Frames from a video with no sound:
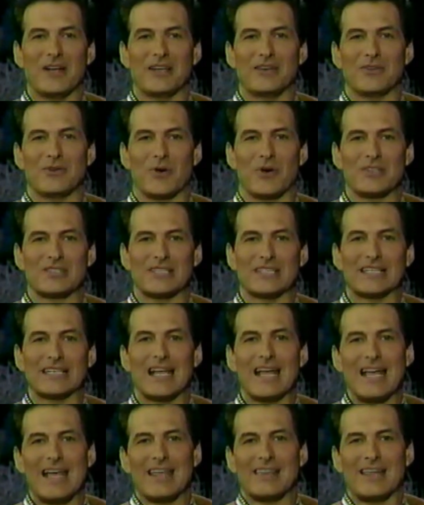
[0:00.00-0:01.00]
We endorse it.
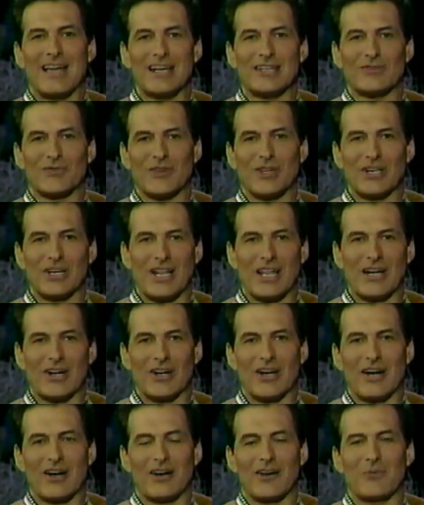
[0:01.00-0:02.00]
Thanks for your
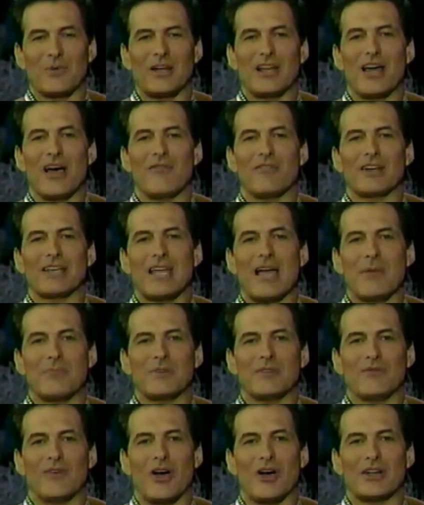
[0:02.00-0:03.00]
letter, Larry. We love a
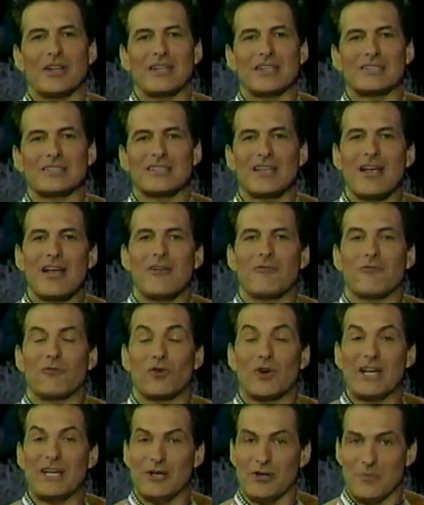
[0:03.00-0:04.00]
captive audience.
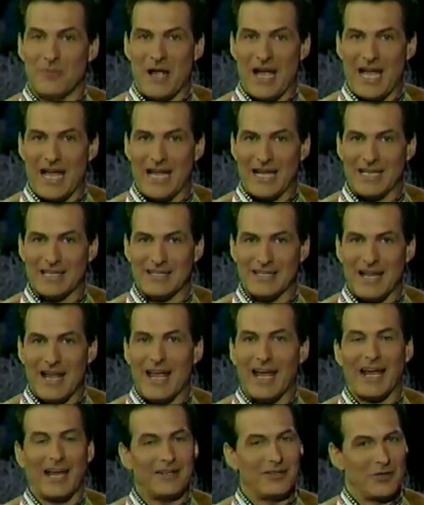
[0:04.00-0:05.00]
Free your mind,
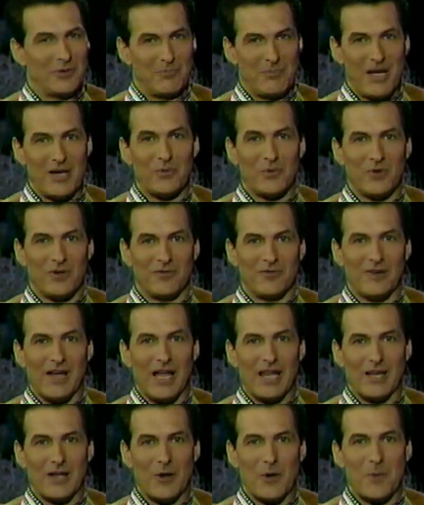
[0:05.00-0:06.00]
and your butt will
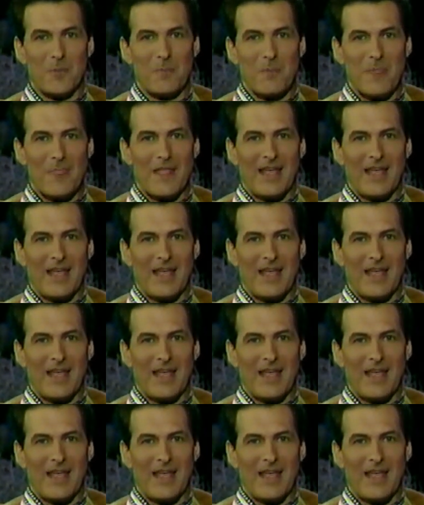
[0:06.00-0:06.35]
follow.